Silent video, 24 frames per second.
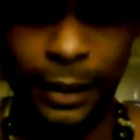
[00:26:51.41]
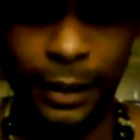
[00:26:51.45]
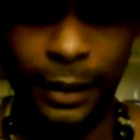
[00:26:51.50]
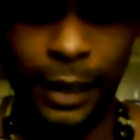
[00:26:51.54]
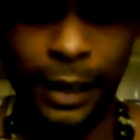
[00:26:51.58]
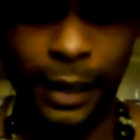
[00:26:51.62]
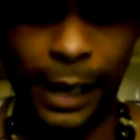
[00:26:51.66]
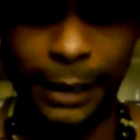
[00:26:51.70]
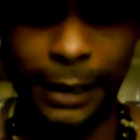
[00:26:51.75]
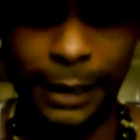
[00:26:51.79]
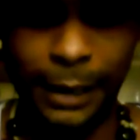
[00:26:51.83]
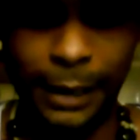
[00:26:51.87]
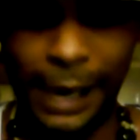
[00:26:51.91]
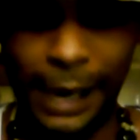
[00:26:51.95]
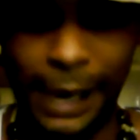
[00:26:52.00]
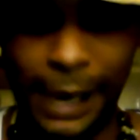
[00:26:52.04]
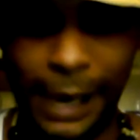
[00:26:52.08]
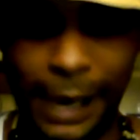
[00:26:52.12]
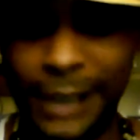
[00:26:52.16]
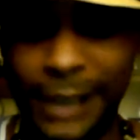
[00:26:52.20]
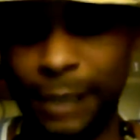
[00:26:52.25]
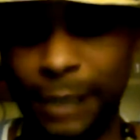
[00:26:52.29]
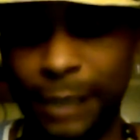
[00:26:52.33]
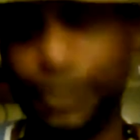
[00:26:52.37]
I
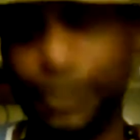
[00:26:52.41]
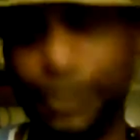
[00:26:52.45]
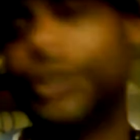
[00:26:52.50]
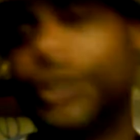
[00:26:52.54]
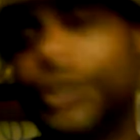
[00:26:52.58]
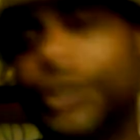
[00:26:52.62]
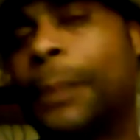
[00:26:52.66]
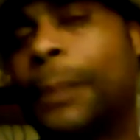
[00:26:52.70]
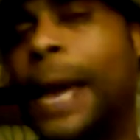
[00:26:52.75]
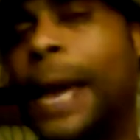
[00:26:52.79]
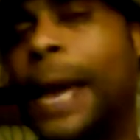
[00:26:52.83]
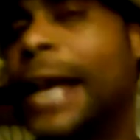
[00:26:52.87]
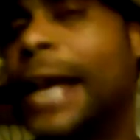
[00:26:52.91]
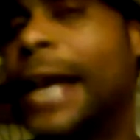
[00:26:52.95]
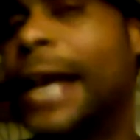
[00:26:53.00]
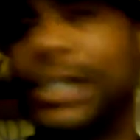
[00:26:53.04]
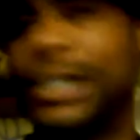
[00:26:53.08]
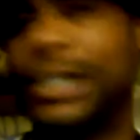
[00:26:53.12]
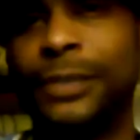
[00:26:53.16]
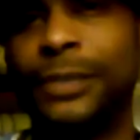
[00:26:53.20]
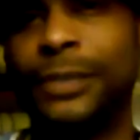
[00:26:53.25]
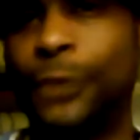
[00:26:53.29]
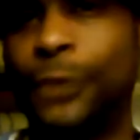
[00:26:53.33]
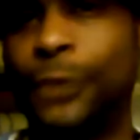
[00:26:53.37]
actually built a
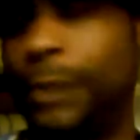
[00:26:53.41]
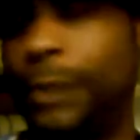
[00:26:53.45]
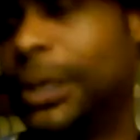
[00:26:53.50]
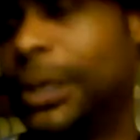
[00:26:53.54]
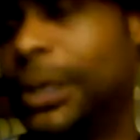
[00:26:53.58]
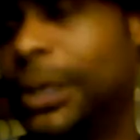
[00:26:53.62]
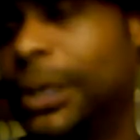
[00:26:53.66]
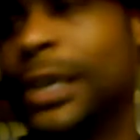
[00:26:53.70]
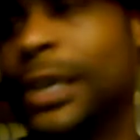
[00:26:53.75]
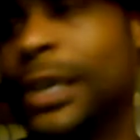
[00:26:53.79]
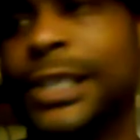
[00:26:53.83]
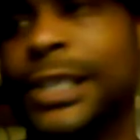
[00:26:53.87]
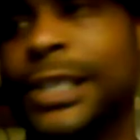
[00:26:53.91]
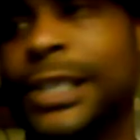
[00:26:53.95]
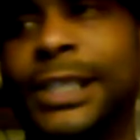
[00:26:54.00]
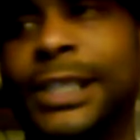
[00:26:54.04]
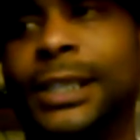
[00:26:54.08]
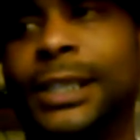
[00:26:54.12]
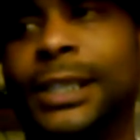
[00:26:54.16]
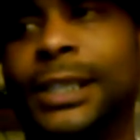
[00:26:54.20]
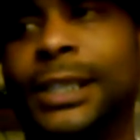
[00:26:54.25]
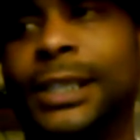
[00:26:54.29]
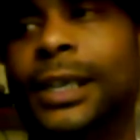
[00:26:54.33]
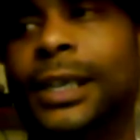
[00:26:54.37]
passion for it
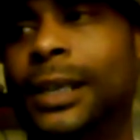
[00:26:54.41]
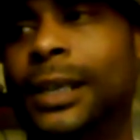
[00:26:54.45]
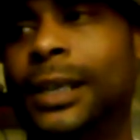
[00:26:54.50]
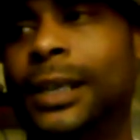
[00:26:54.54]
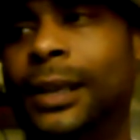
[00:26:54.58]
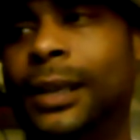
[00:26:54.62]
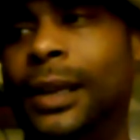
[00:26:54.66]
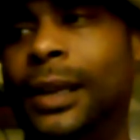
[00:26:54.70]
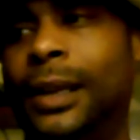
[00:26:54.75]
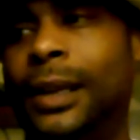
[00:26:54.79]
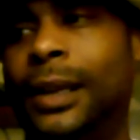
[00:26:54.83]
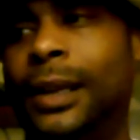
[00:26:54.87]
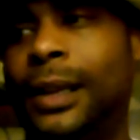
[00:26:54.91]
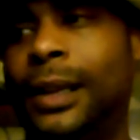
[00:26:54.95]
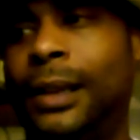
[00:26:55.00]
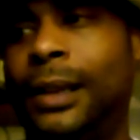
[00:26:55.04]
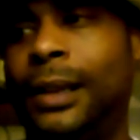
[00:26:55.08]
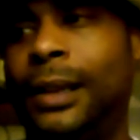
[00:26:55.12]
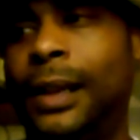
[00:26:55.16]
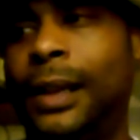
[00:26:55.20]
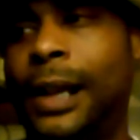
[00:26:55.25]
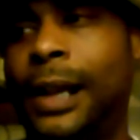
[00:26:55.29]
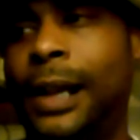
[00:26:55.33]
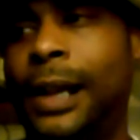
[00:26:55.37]
because
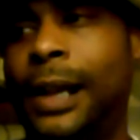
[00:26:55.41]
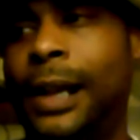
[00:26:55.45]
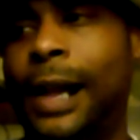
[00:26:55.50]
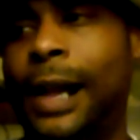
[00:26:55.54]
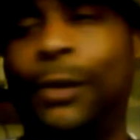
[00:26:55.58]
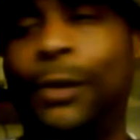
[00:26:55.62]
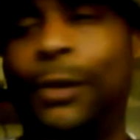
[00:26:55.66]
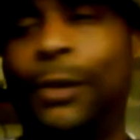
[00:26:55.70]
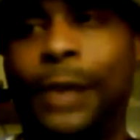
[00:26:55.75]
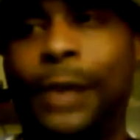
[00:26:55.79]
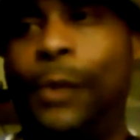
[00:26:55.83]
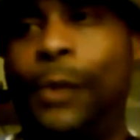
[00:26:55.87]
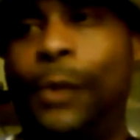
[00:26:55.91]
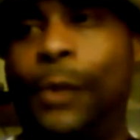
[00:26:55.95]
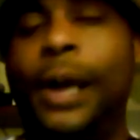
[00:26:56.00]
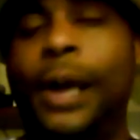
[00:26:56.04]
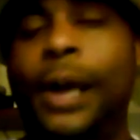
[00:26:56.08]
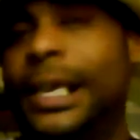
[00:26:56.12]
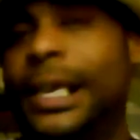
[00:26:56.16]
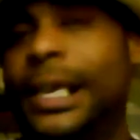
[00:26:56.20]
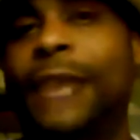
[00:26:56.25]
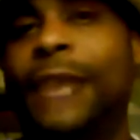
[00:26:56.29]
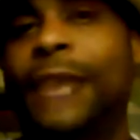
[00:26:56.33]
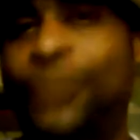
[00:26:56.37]
I
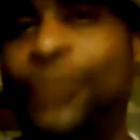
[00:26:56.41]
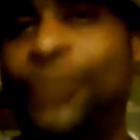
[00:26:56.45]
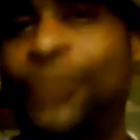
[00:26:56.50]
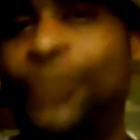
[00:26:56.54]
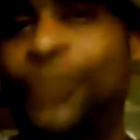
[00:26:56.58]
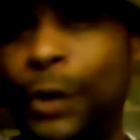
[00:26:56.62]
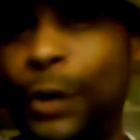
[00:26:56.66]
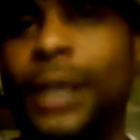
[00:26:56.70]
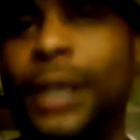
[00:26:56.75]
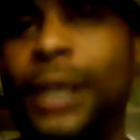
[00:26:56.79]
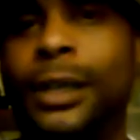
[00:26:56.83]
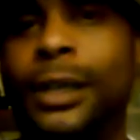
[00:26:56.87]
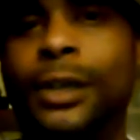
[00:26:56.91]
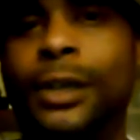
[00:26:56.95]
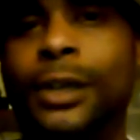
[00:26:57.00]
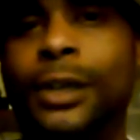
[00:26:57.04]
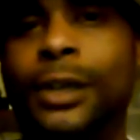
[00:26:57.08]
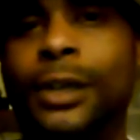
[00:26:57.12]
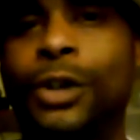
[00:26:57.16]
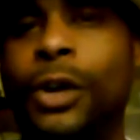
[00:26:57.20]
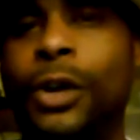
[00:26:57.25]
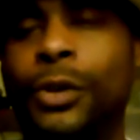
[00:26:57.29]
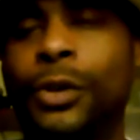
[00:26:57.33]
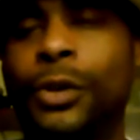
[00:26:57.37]
wanted to get free.
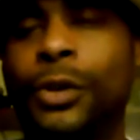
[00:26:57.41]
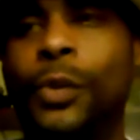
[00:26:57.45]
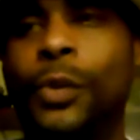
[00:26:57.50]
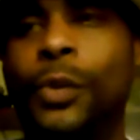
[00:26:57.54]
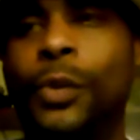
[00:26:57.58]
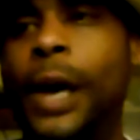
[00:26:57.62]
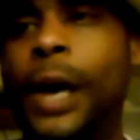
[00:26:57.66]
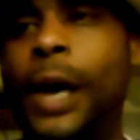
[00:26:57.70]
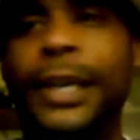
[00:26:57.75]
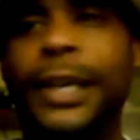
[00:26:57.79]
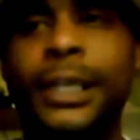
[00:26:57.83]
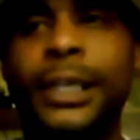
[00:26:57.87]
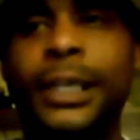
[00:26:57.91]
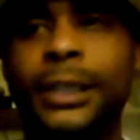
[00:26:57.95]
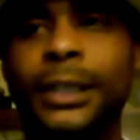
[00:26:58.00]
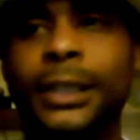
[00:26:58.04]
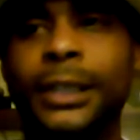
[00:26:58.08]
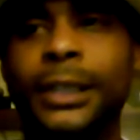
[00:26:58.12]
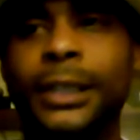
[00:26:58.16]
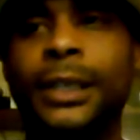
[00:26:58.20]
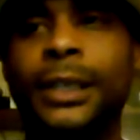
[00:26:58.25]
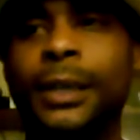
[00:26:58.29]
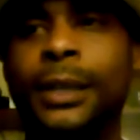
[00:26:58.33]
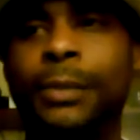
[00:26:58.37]
You want to
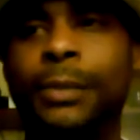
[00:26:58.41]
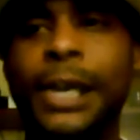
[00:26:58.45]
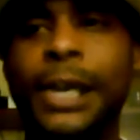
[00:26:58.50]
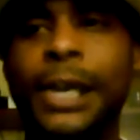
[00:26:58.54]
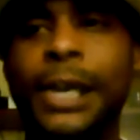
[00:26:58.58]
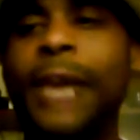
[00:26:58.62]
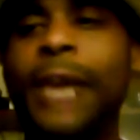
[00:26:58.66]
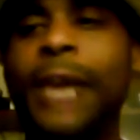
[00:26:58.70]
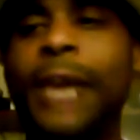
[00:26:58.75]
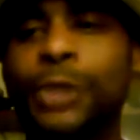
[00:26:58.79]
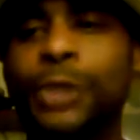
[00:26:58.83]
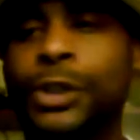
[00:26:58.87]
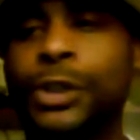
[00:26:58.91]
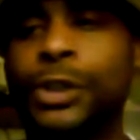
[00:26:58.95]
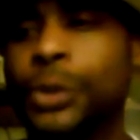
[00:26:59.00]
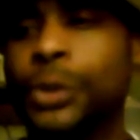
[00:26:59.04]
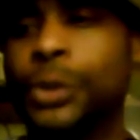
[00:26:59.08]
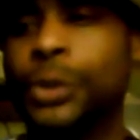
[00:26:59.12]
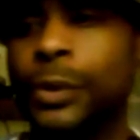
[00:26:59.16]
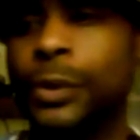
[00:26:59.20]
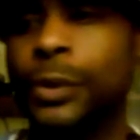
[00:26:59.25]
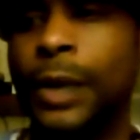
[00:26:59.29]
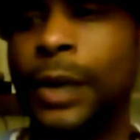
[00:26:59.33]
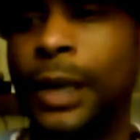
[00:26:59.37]
be able
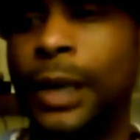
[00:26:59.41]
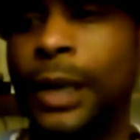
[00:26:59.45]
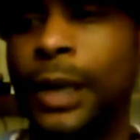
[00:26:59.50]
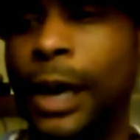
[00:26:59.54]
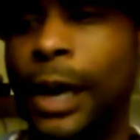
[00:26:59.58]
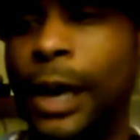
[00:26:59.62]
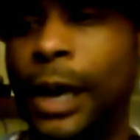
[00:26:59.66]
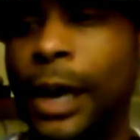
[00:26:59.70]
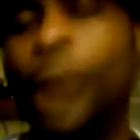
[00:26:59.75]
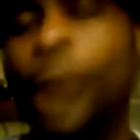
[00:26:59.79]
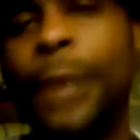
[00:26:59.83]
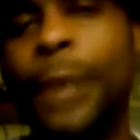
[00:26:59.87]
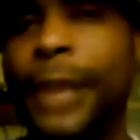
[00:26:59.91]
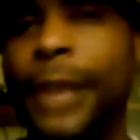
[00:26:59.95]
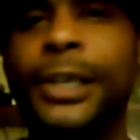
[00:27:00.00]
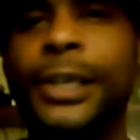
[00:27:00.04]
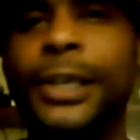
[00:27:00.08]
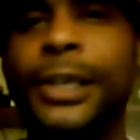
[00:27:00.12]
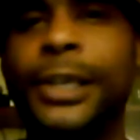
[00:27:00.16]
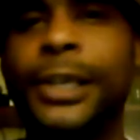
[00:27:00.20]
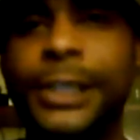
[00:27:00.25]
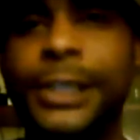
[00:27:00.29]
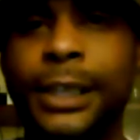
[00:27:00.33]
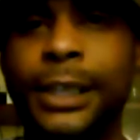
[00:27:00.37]
to help
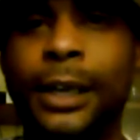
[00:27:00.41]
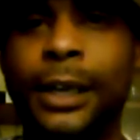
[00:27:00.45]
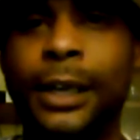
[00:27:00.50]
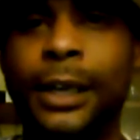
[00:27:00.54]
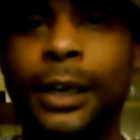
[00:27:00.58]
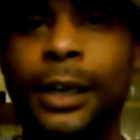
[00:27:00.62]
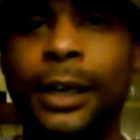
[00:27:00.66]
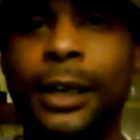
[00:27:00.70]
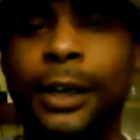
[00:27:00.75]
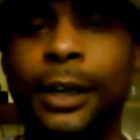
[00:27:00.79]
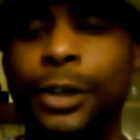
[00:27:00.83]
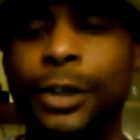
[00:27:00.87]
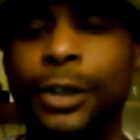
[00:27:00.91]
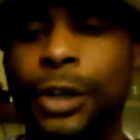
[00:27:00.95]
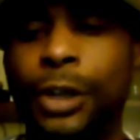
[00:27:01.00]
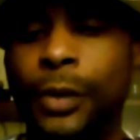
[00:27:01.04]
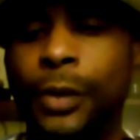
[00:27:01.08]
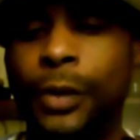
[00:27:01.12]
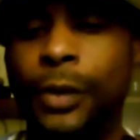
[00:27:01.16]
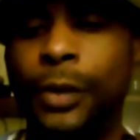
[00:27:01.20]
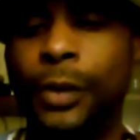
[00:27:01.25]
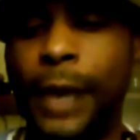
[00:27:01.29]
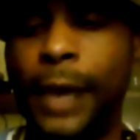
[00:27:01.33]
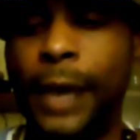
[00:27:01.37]
others,
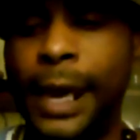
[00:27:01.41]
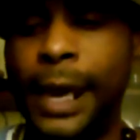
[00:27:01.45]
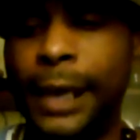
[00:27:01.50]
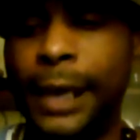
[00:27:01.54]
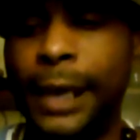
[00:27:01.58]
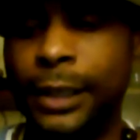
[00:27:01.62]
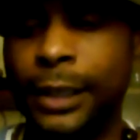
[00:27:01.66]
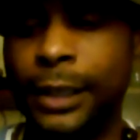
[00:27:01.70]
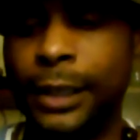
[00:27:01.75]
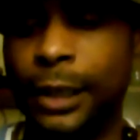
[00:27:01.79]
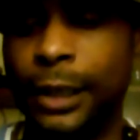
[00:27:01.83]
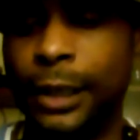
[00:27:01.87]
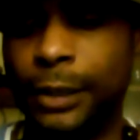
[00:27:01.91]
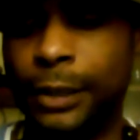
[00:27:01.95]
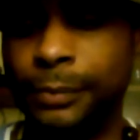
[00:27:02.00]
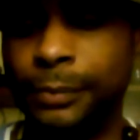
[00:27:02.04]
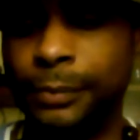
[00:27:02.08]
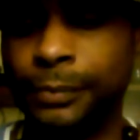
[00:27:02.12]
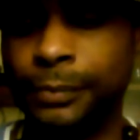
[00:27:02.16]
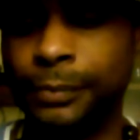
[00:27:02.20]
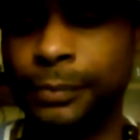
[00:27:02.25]
and